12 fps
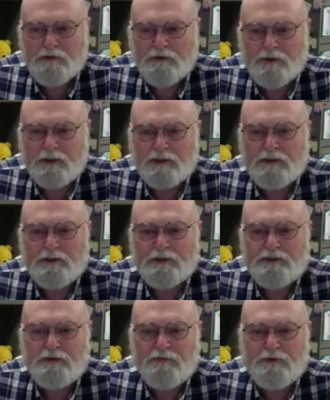Luckily,
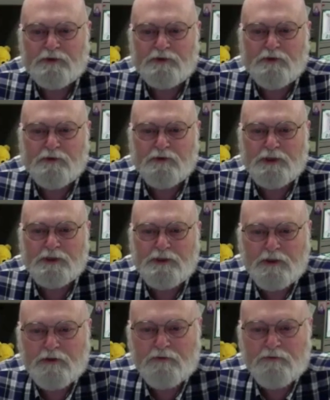she finished student
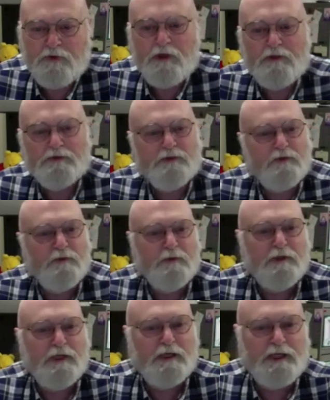teaching in the fall, so we're
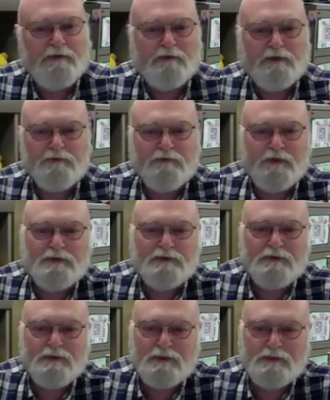not having to
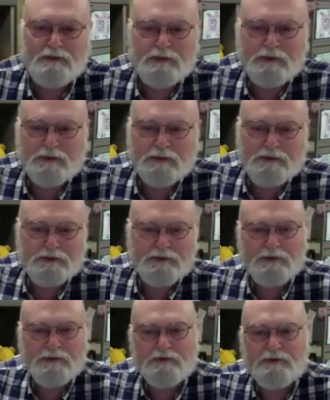face the uh,
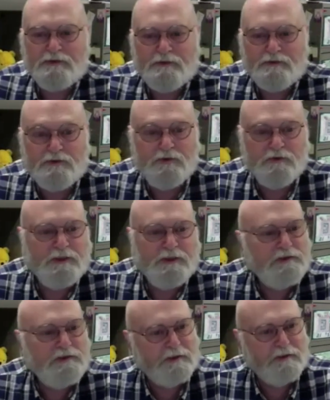distance student
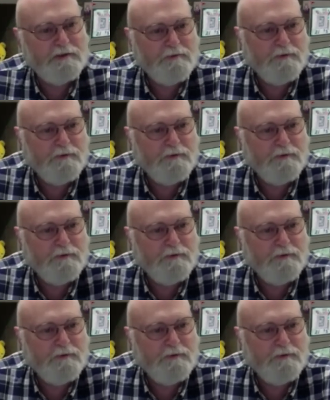teaching.